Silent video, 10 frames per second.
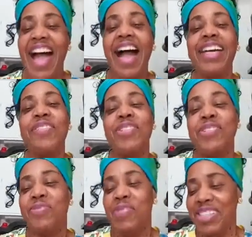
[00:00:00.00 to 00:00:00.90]
I'll give you
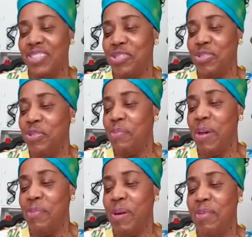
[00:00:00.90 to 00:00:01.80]
this one little story
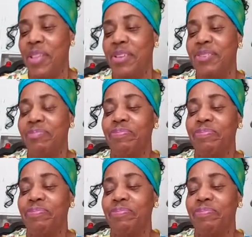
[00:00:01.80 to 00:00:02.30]
about my mother.